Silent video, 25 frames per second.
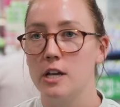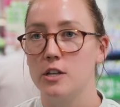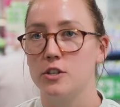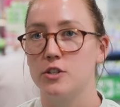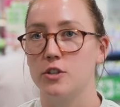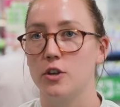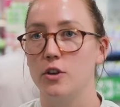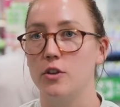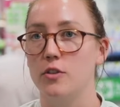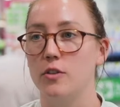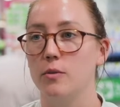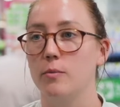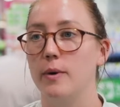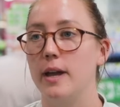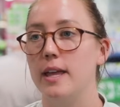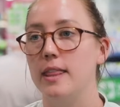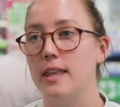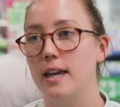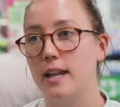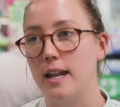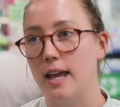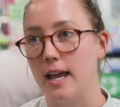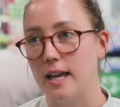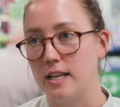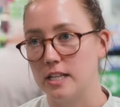So the way
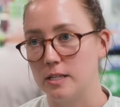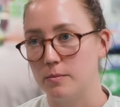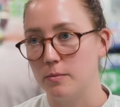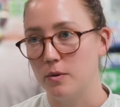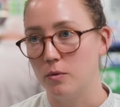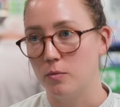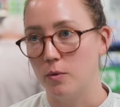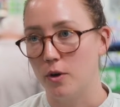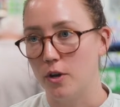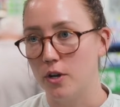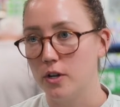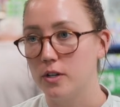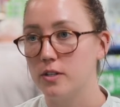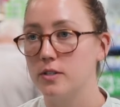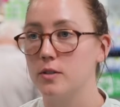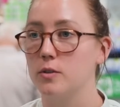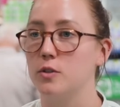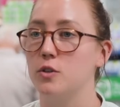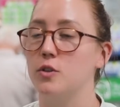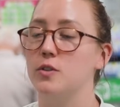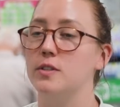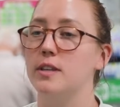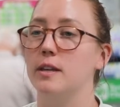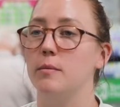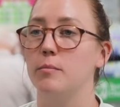that asthma works,
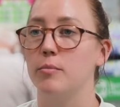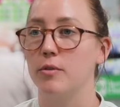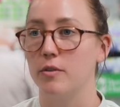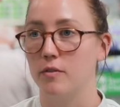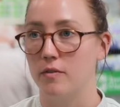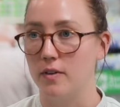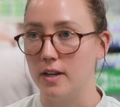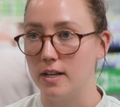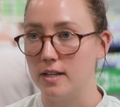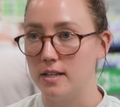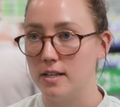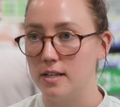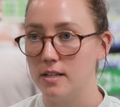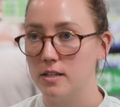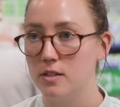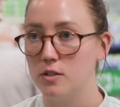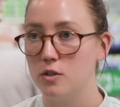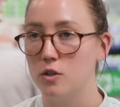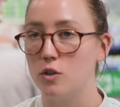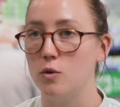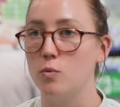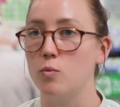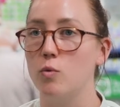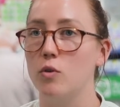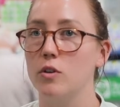using preventers,
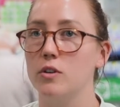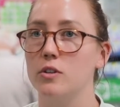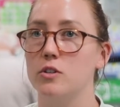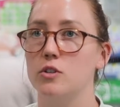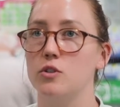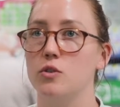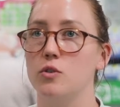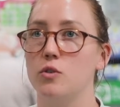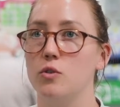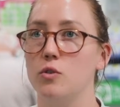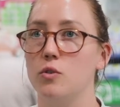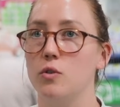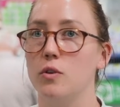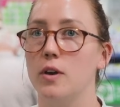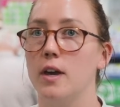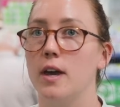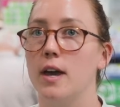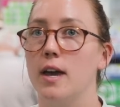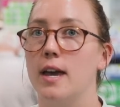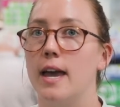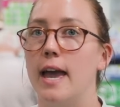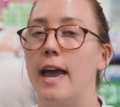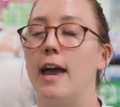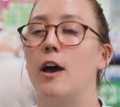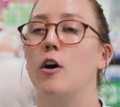you want to
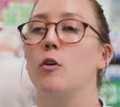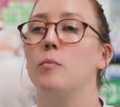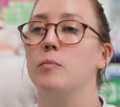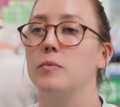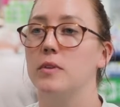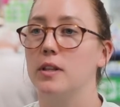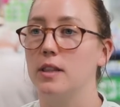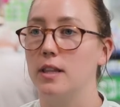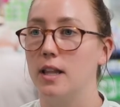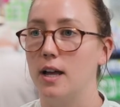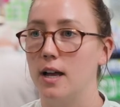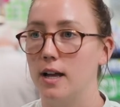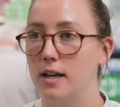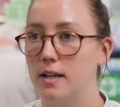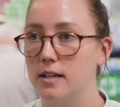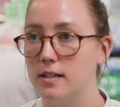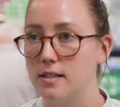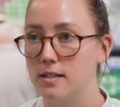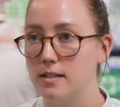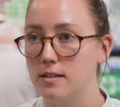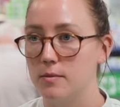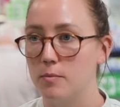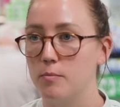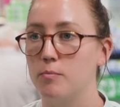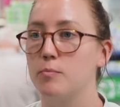help the
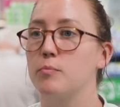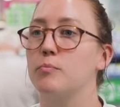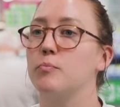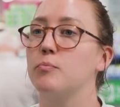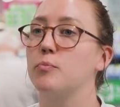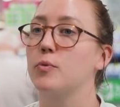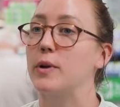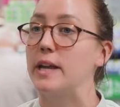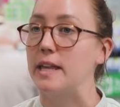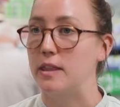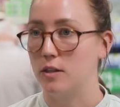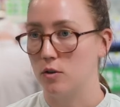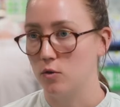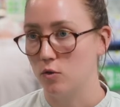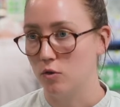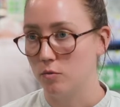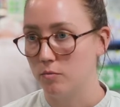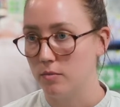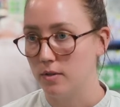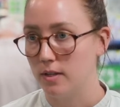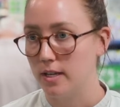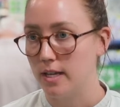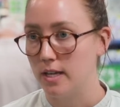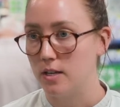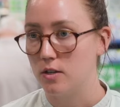lungs breathe
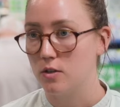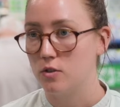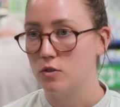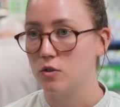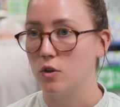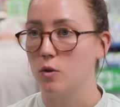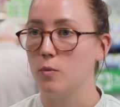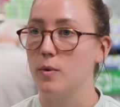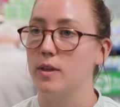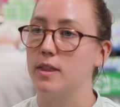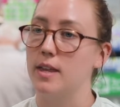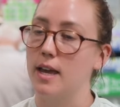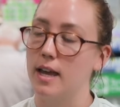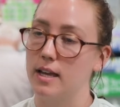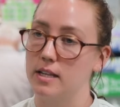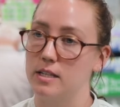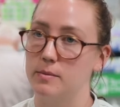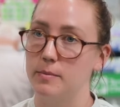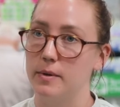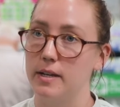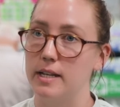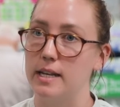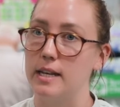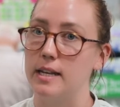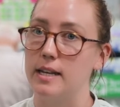normally. So with
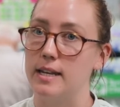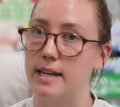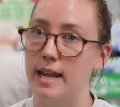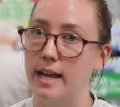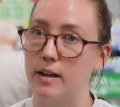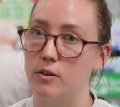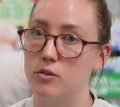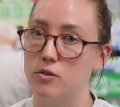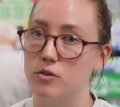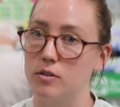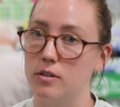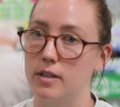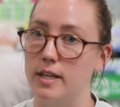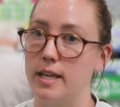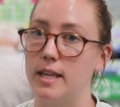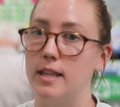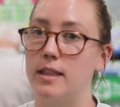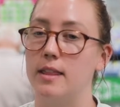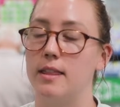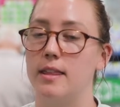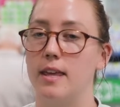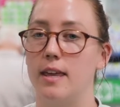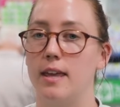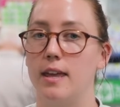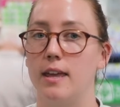asthma, naturally
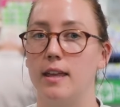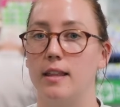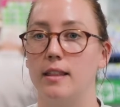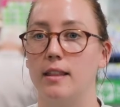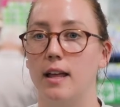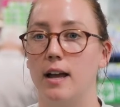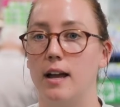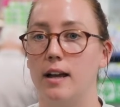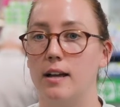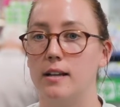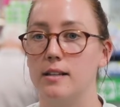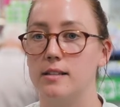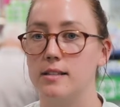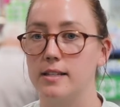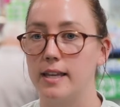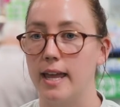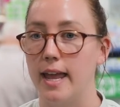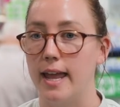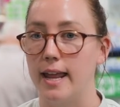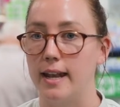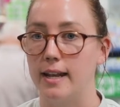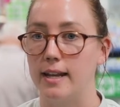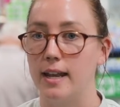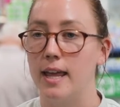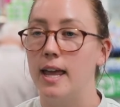their lungs
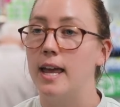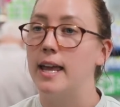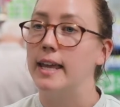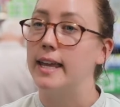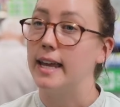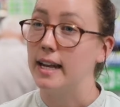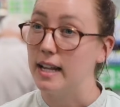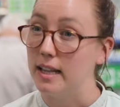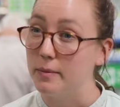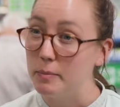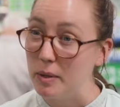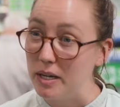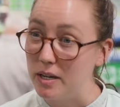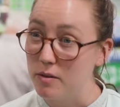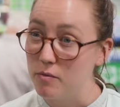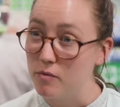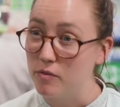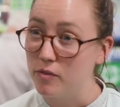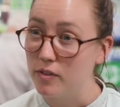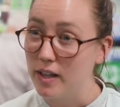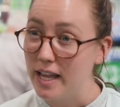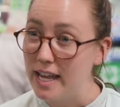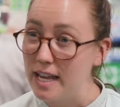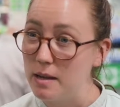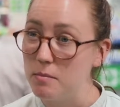can get a bit
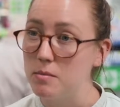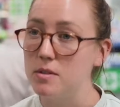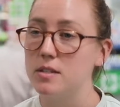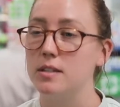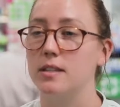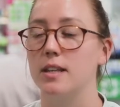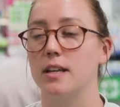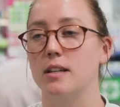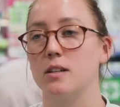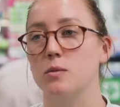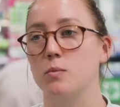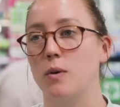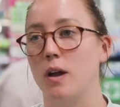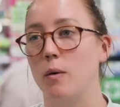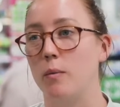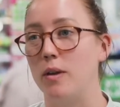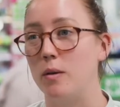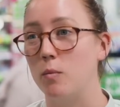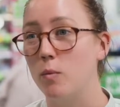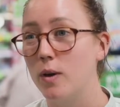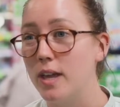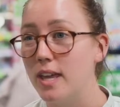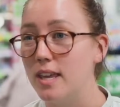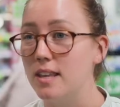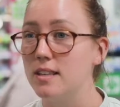inflamed. That's why we
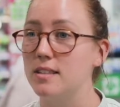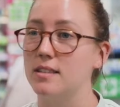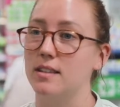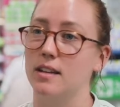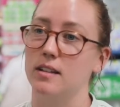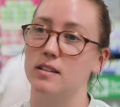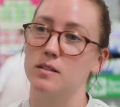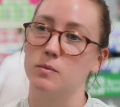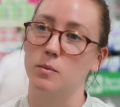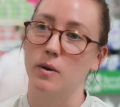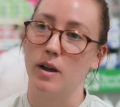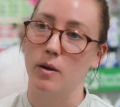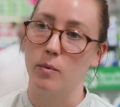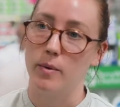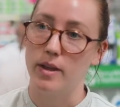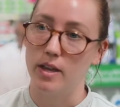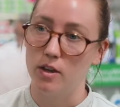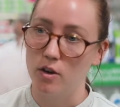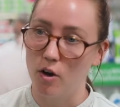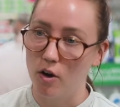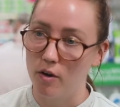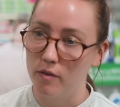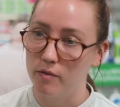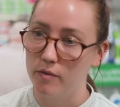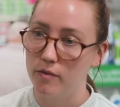wheeze, that's why we
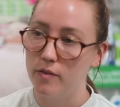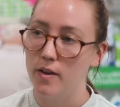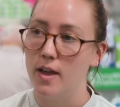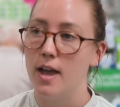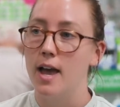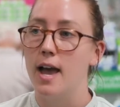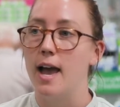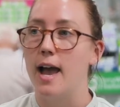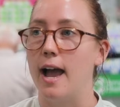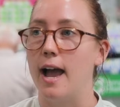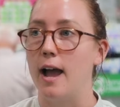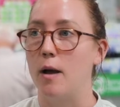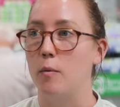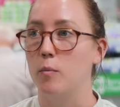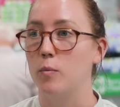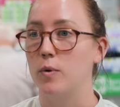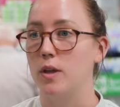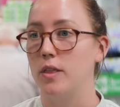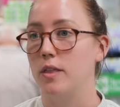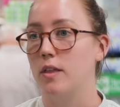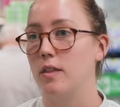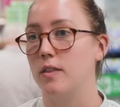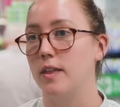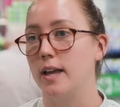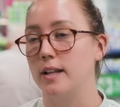cough,
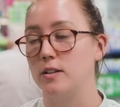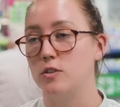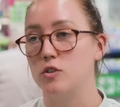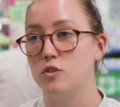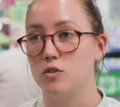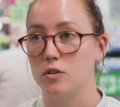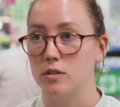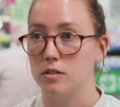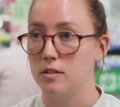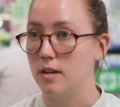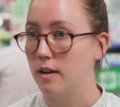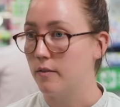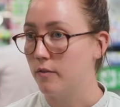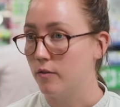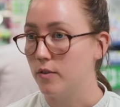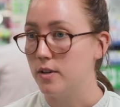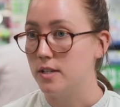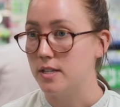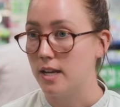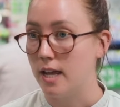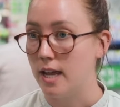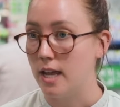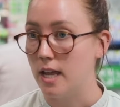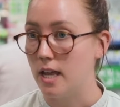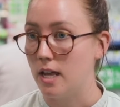whether that's just
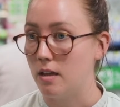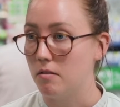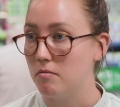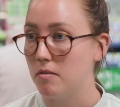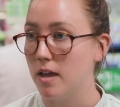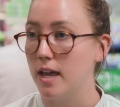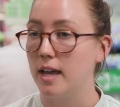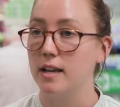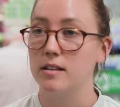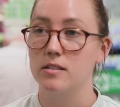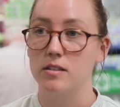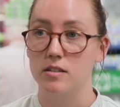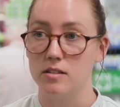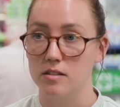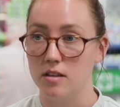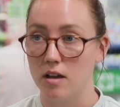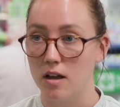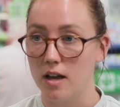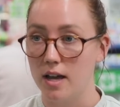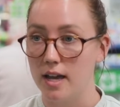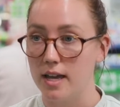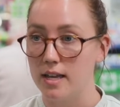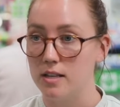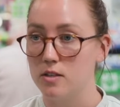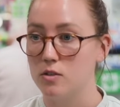everyday
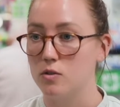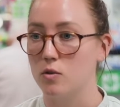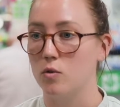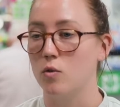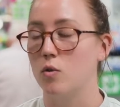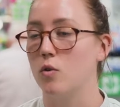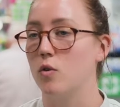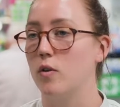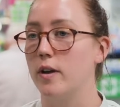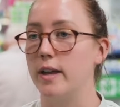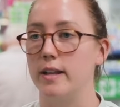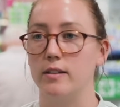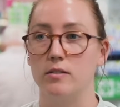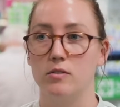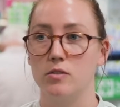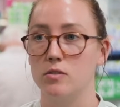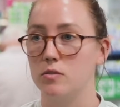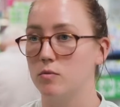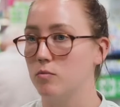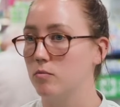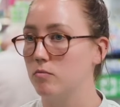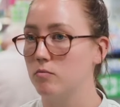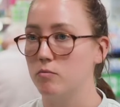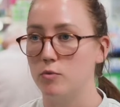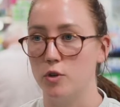exercise or
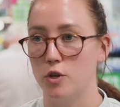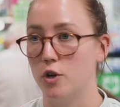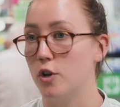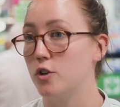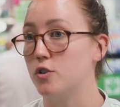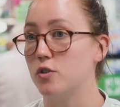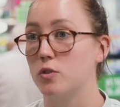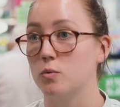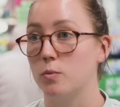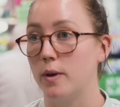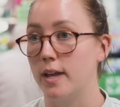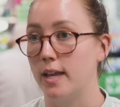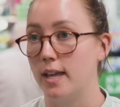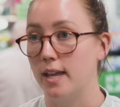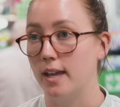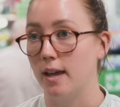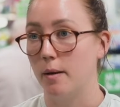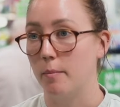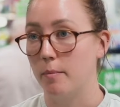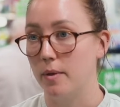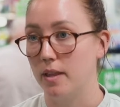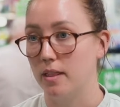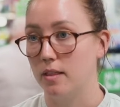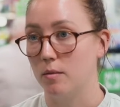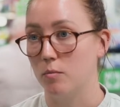it's just waking
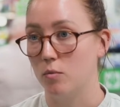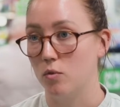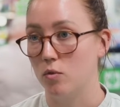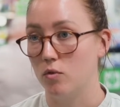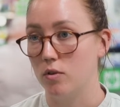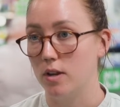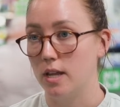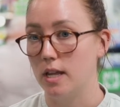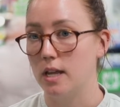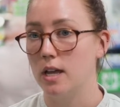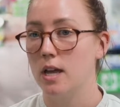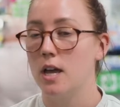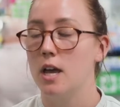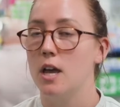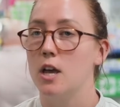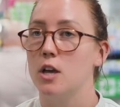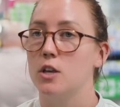up in the morning.